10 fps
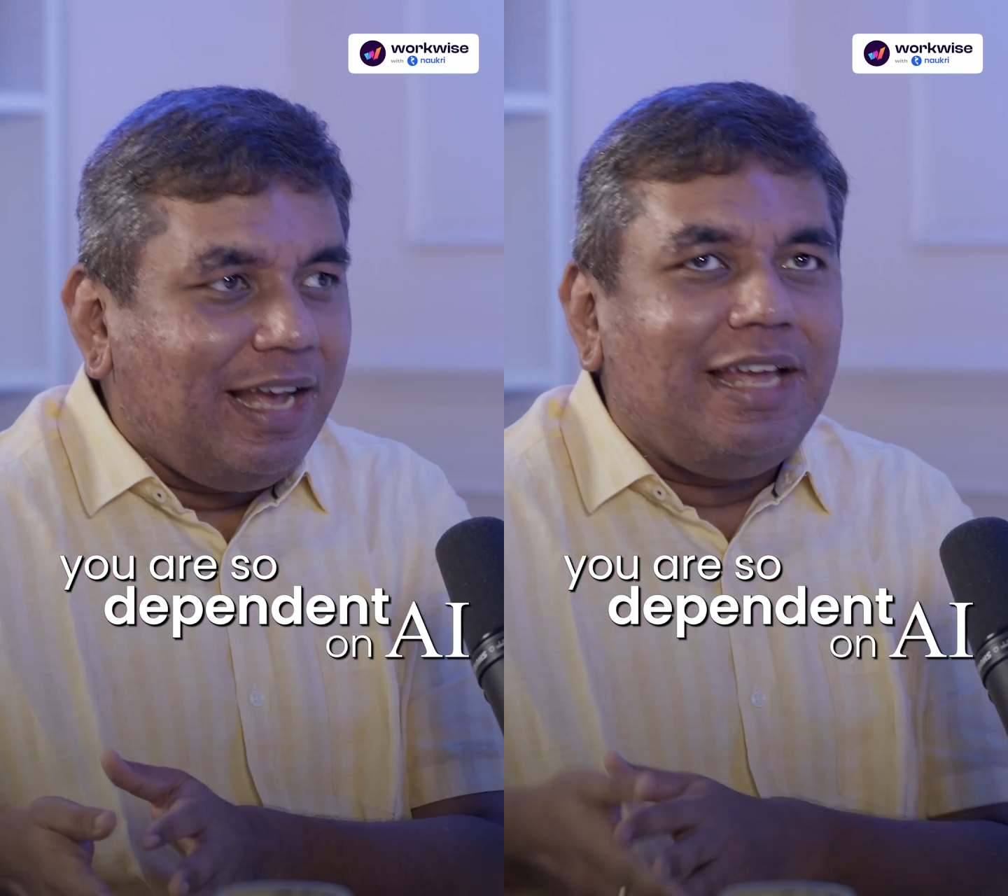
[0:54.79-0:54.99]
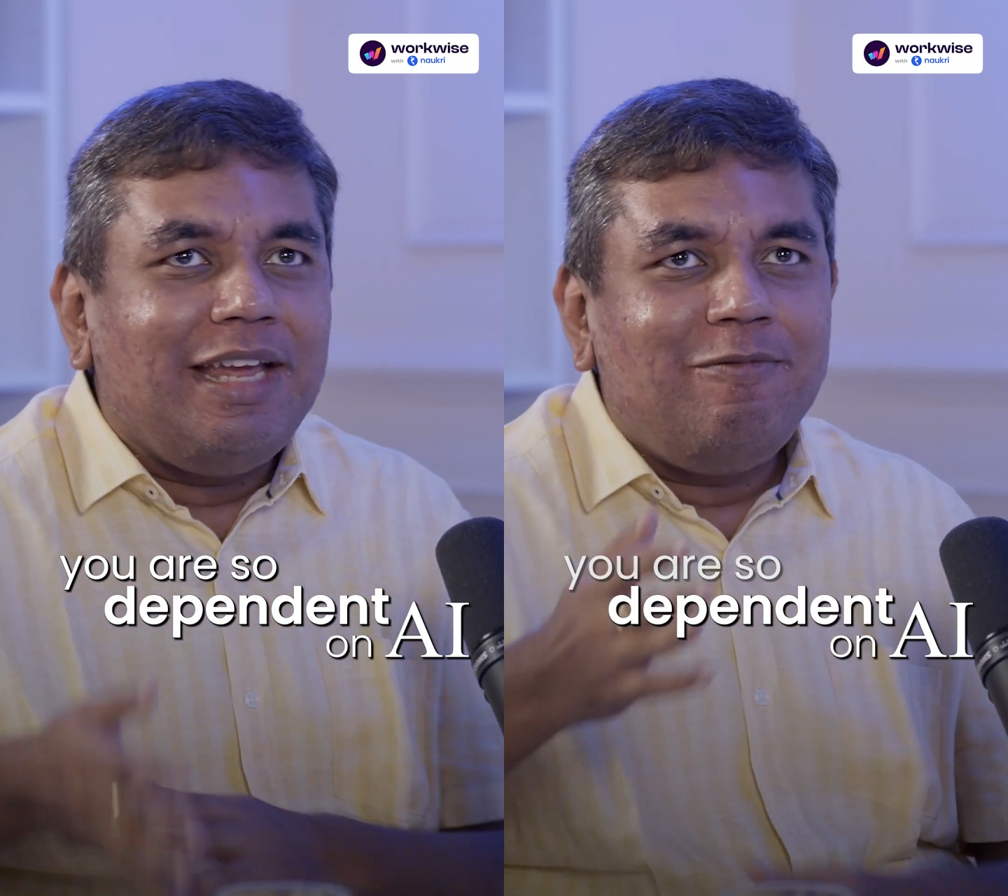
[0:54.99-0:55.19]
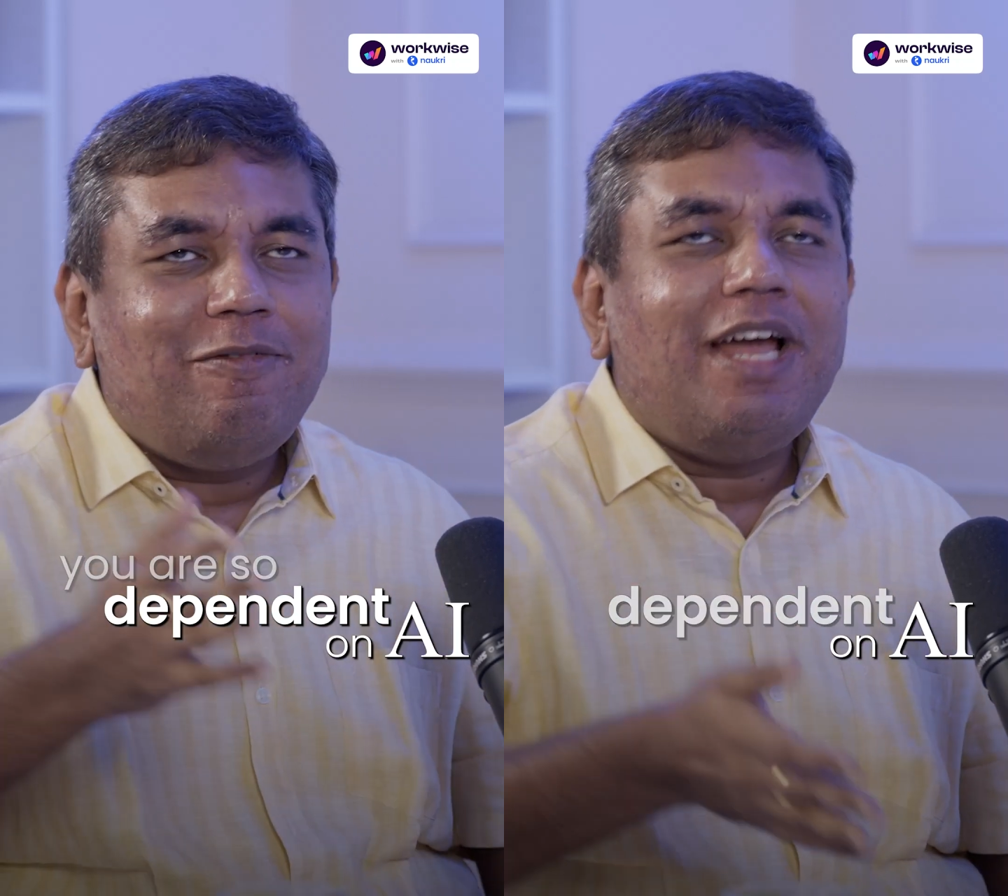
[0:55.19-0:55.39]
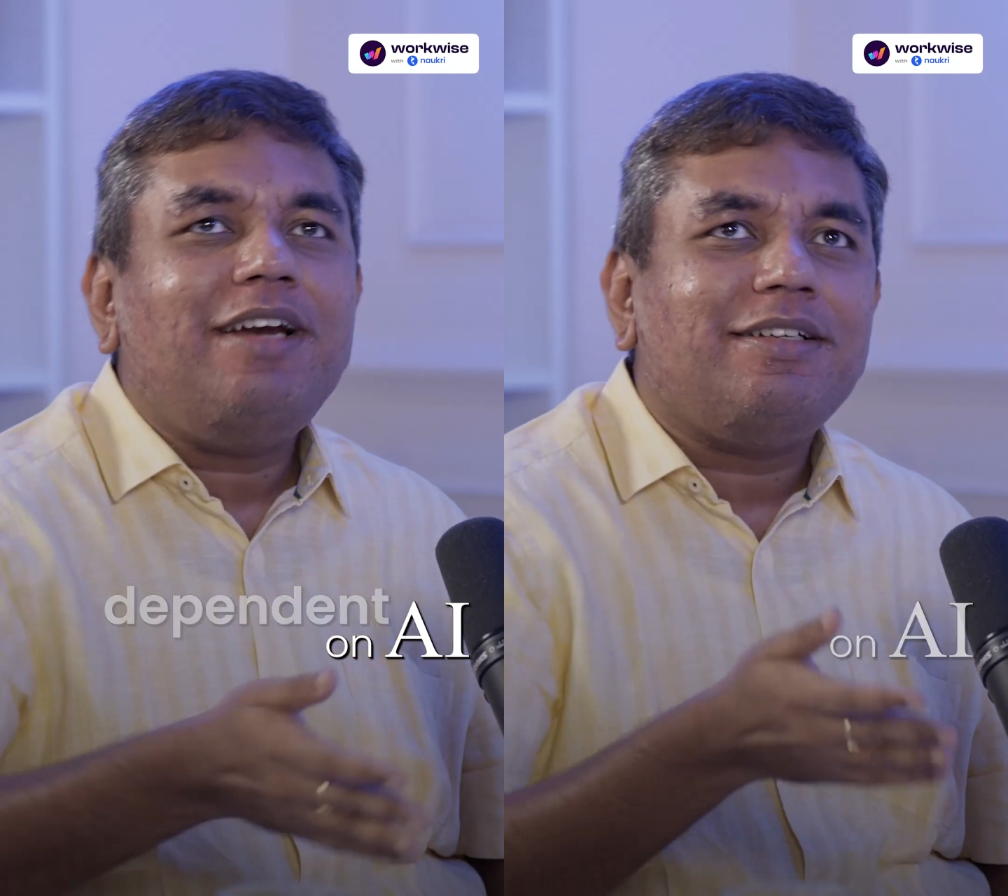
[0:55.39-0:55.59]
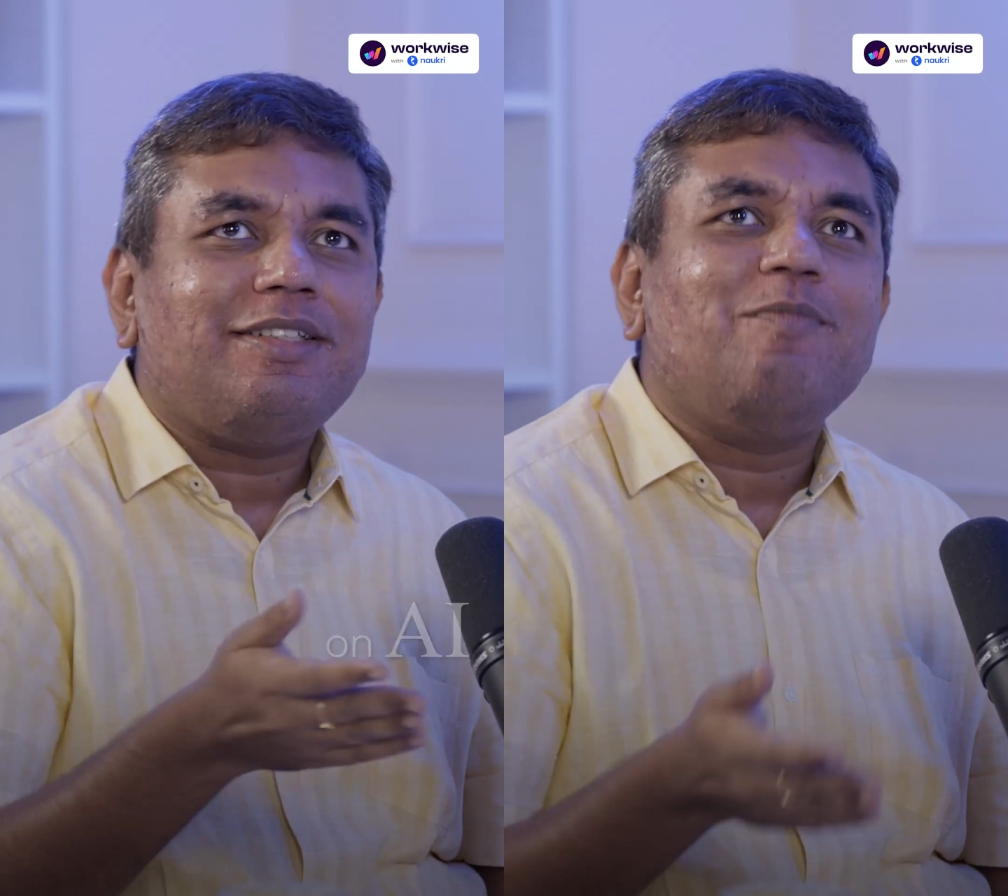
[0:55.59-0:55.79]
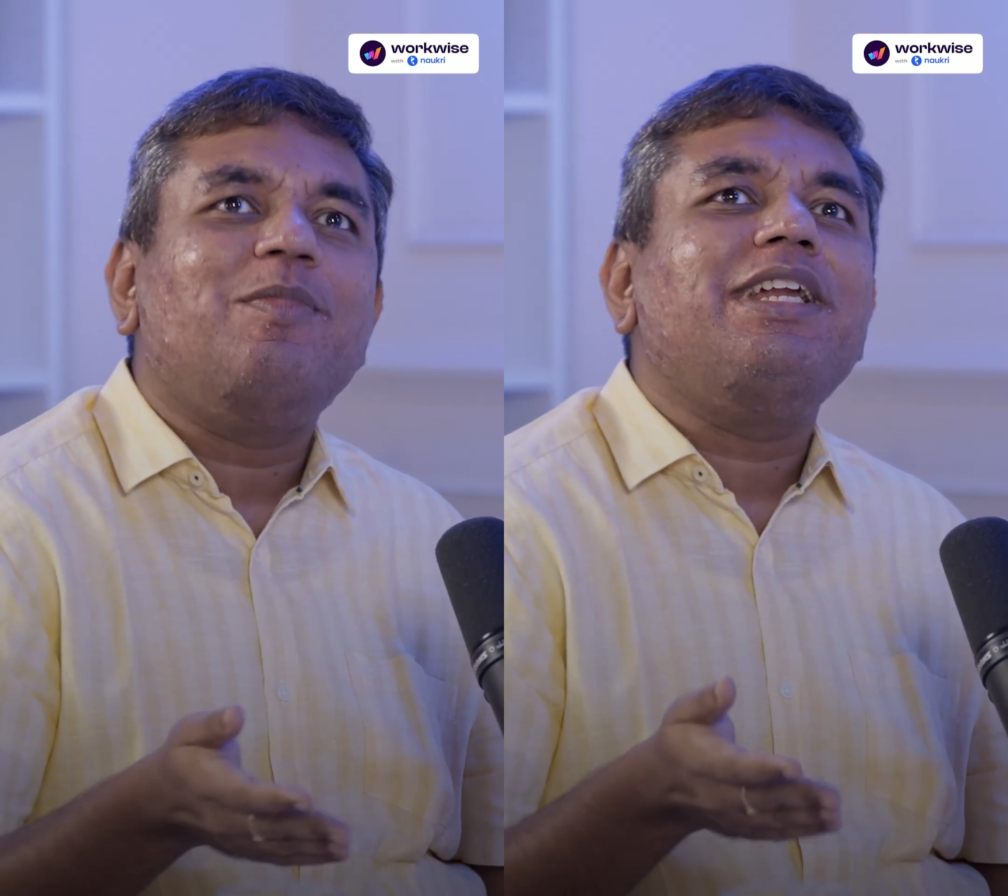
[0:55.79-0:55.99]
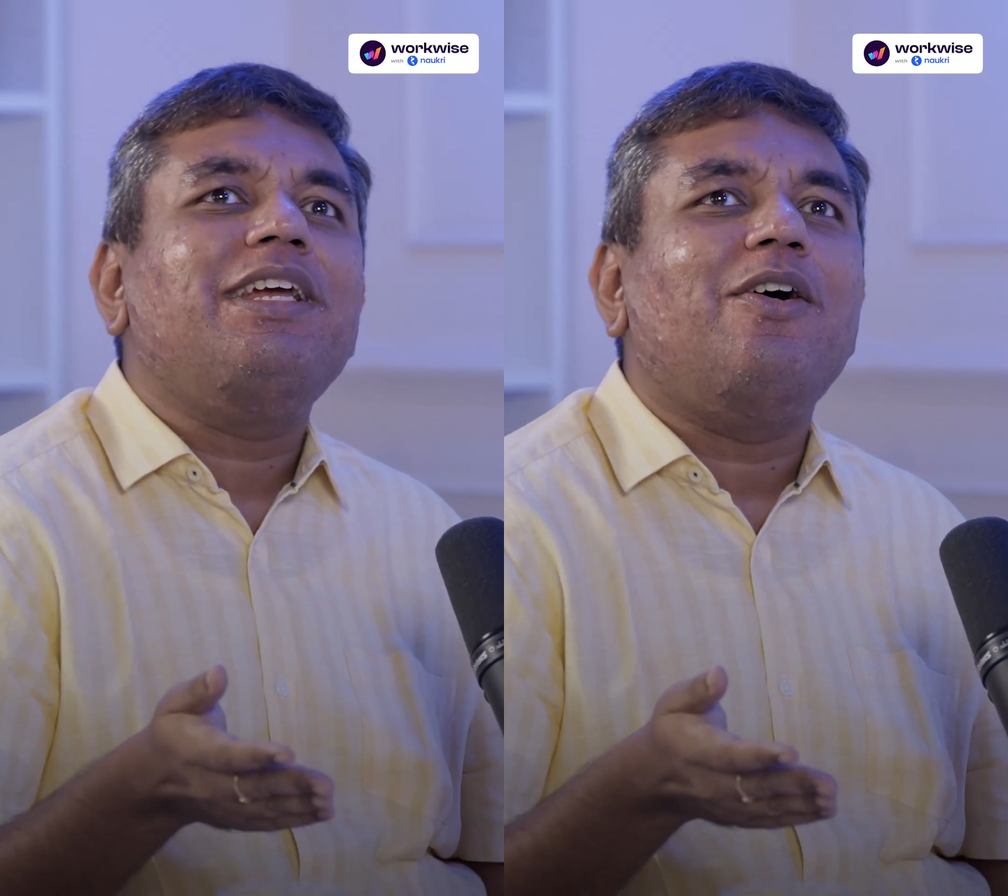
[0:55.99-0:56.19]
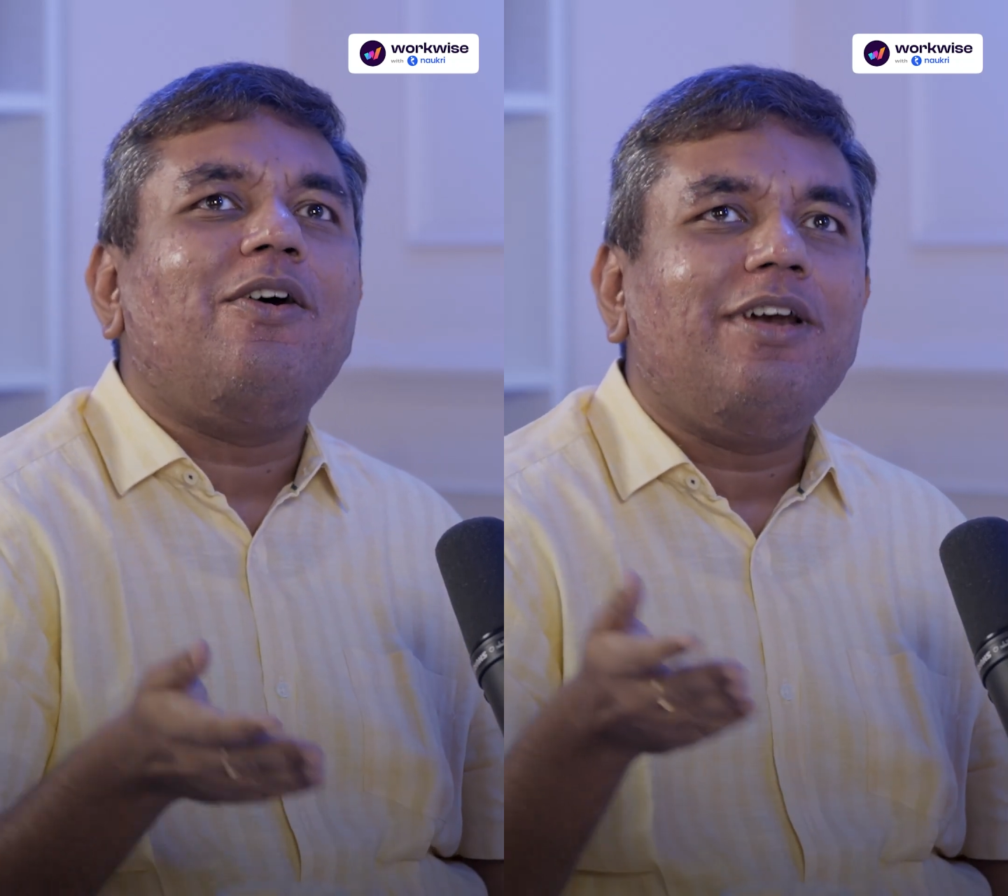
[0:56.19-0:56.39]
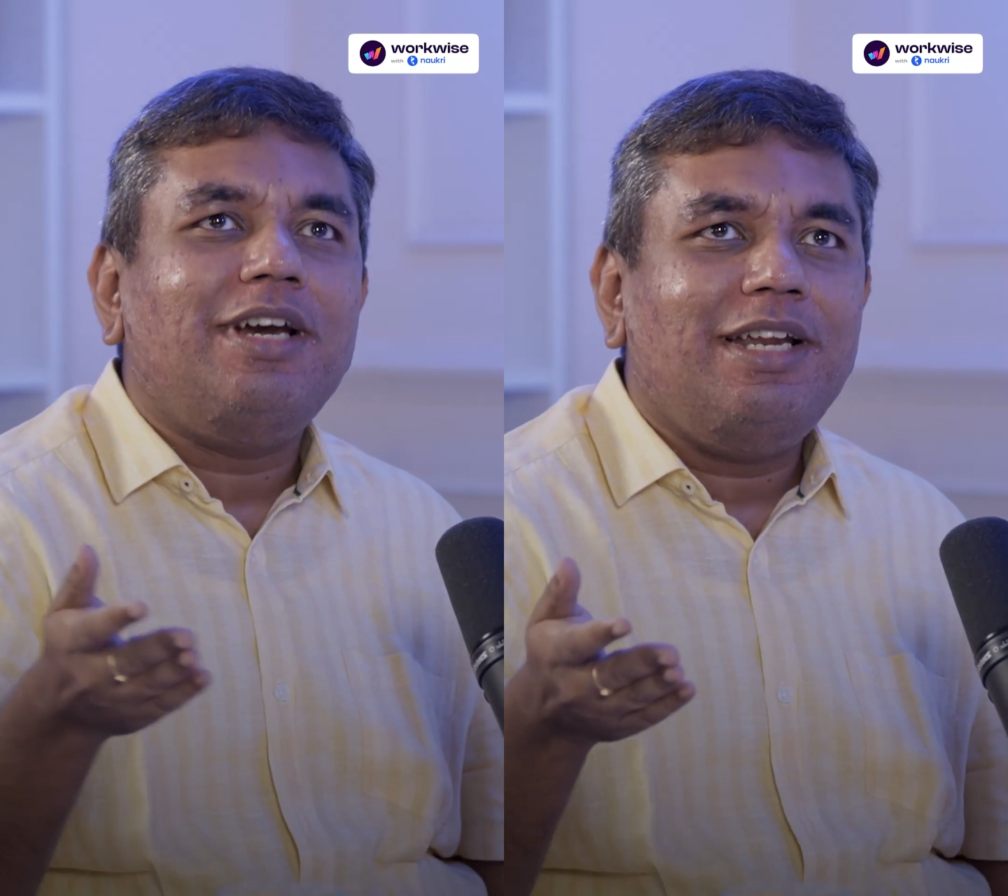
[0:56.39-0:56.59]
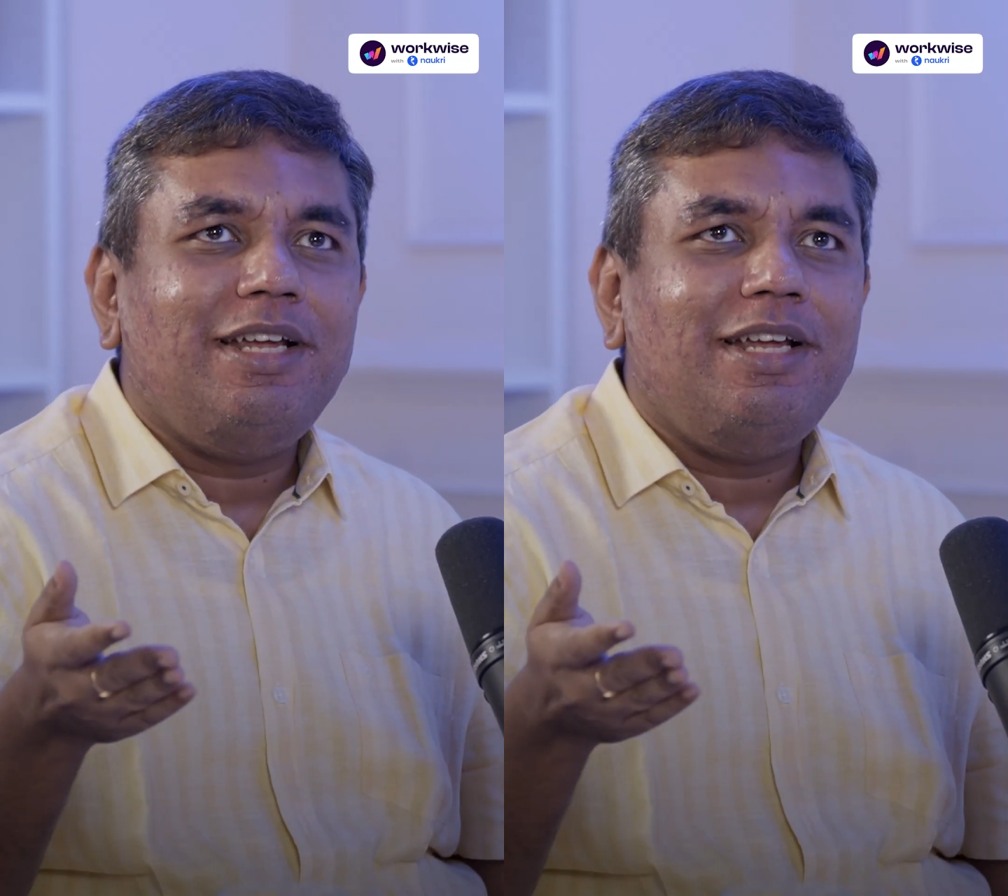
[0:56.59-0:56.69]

In fact, somebody already